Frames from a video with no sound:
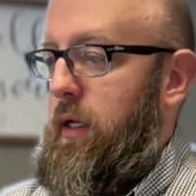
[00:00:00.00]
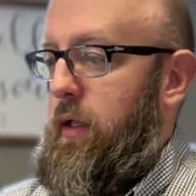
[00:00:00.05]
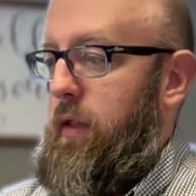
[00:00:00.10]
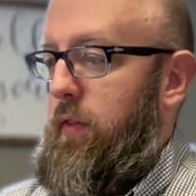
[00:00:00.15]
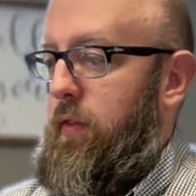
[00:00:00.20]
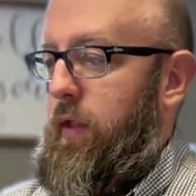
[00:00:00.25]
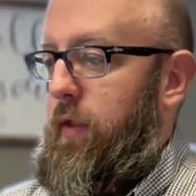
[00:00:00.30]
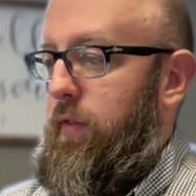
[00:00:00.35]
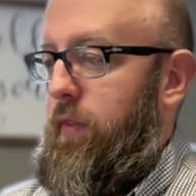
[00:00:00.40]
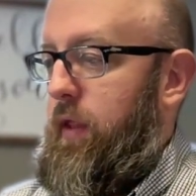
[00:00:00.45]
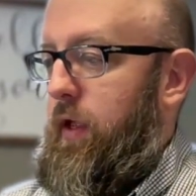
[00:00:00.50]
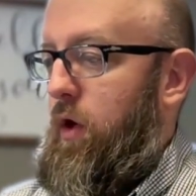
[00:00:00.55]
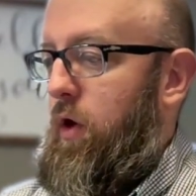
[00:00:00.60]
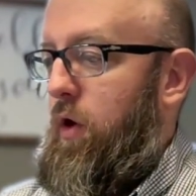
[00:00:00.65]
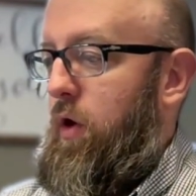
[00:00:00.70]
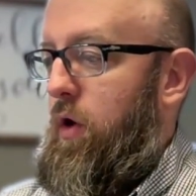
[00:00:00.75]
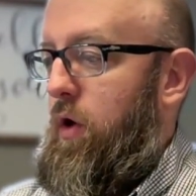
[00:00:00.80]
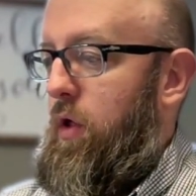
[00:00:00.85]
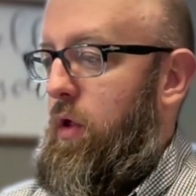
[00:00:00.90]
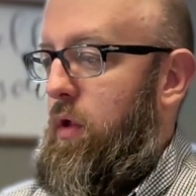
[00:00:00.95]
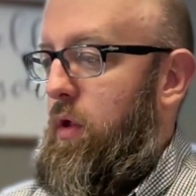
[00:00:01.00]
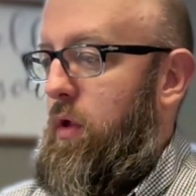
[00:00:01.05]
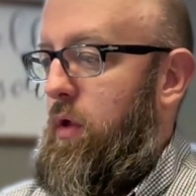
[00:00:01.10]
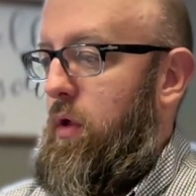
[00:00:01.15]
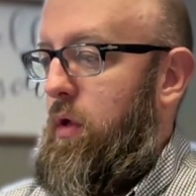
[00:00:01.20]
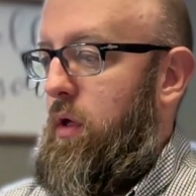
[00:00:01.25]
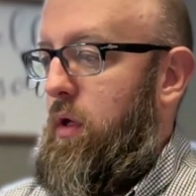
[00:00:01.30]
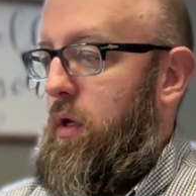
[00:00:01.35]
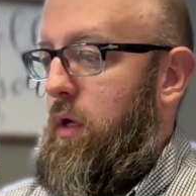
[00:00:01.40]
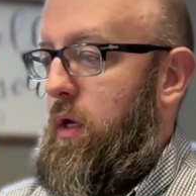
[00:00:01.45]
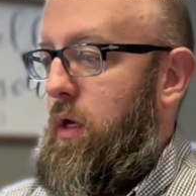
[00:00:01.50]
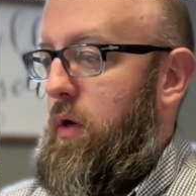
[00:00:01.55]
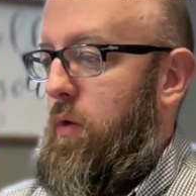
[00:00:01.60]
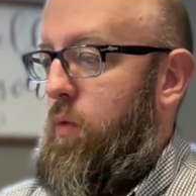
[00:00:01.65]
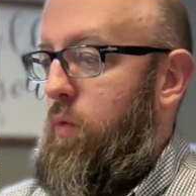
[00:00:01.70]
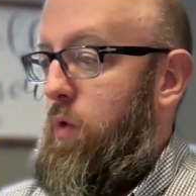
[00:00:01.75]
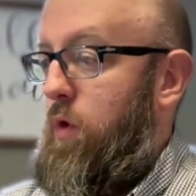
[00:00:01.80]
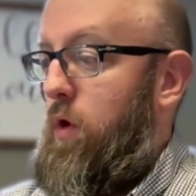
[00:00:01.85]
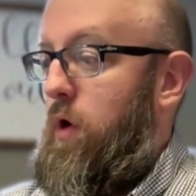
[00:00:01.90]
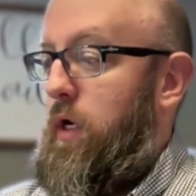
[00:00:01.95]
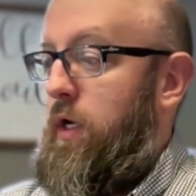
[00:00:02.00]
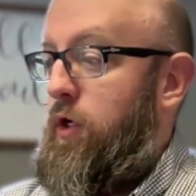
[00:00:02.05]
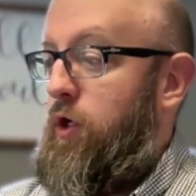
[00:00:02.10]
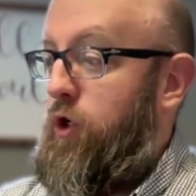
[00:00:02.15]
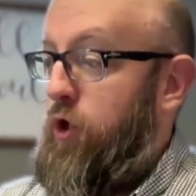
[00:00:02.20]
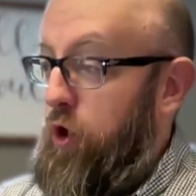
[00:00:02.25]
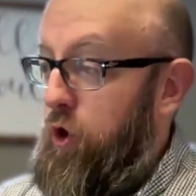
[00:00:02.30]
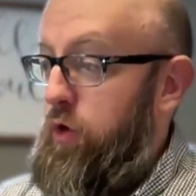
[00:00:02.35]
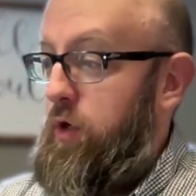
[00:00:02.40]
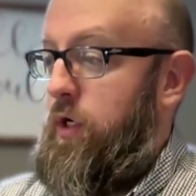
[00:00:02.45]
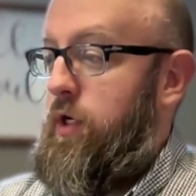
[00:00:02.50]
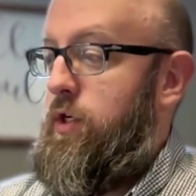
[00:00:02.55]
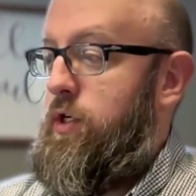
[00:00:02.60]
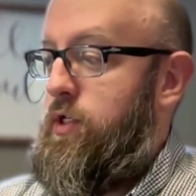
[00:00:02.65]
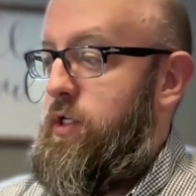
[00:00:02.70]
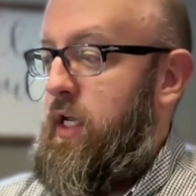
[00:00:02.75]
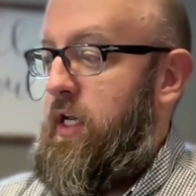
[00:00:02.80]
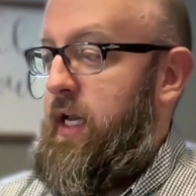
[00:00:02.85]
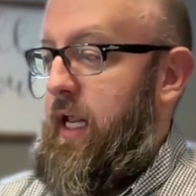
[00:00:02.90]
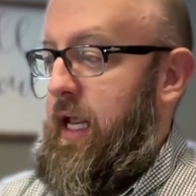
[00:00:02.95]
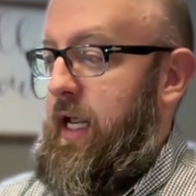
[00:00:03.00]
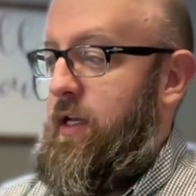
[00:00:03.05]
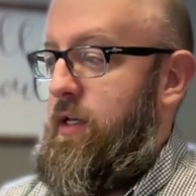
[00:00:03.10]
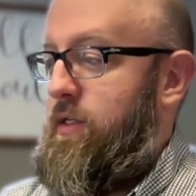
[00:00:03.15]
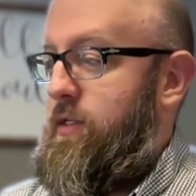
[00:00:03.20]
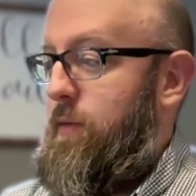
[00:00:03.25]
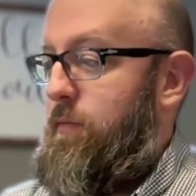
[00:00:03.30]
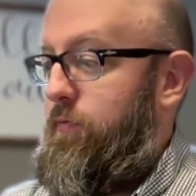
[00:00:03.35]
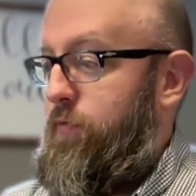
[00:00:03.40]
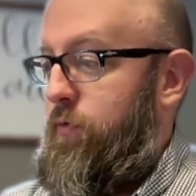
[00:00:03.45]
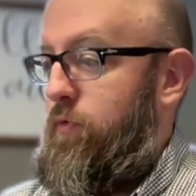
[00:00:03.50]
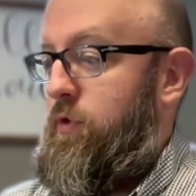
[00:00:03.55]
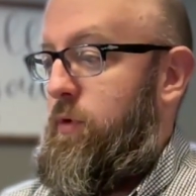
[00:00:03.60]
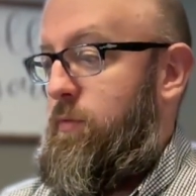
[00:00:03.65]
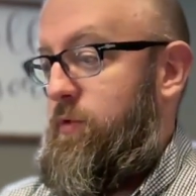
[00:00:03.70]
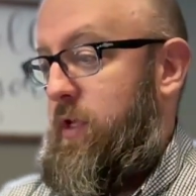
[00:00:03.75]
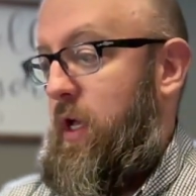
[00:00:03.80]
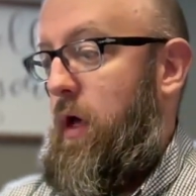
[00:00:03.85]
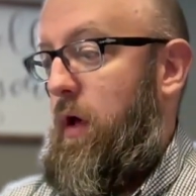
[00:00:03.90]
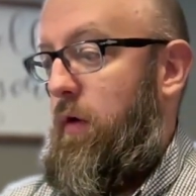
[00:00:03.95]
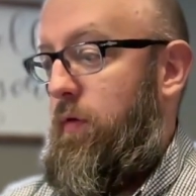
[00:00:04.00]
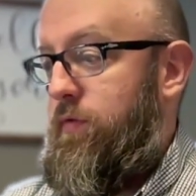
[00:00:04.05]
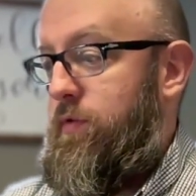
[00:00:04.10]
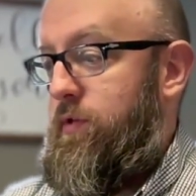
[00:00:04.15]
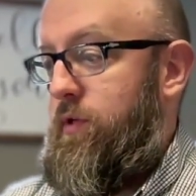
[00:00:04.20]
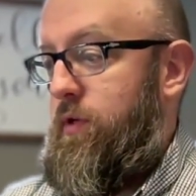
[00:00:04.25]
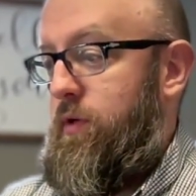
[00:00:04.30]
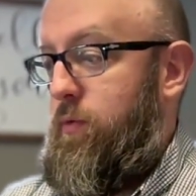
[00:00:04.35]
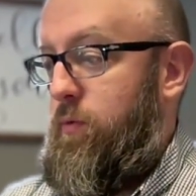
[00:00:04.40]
Then they all uh, were encouraged and ate some food themselves.